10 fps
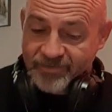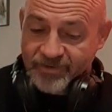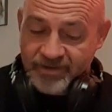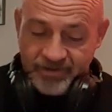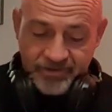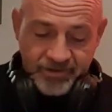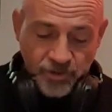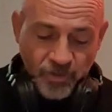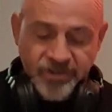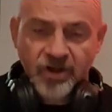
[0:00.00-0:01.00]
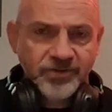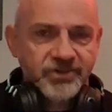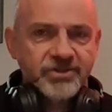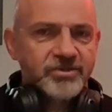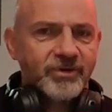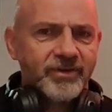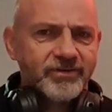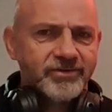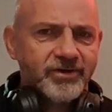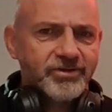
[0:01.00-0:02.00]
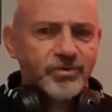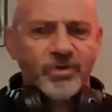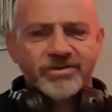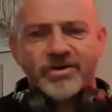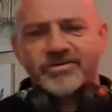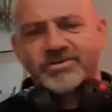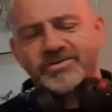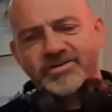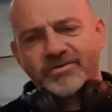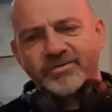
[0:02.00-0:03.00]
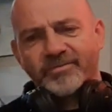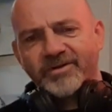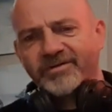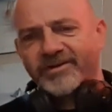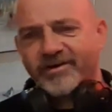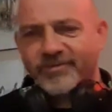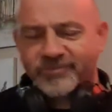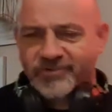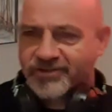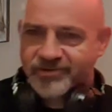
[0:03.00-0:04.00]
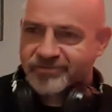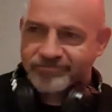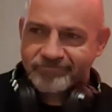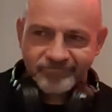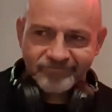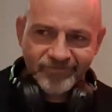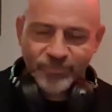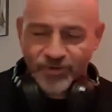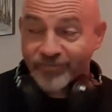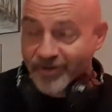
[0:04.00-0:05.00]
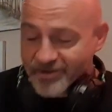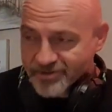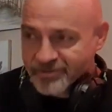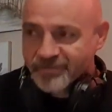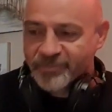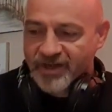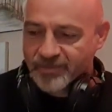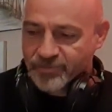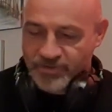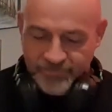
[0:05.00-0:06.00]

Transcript: And he always answers. He's one of those guys who always answers. So, I mean, you know, I'm just privileged to be able to